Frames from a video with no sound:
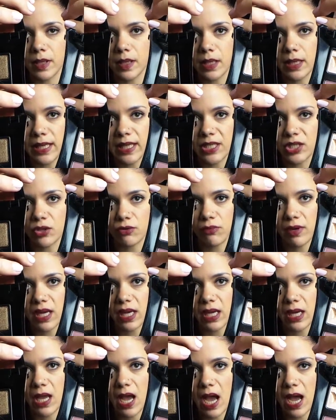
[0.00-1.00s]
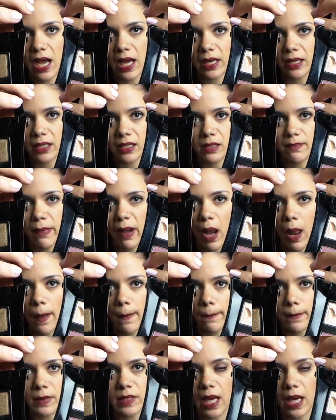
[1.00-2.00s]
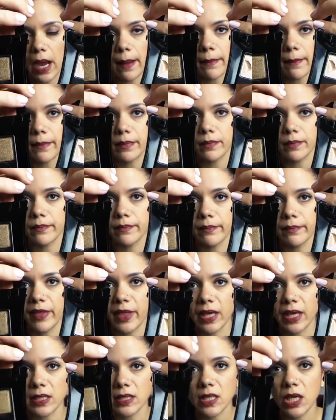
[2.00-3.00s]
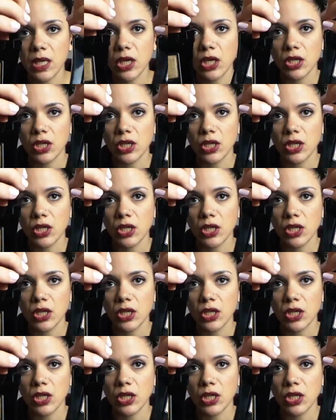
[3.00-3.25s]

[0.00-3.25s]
glittery and plum type things.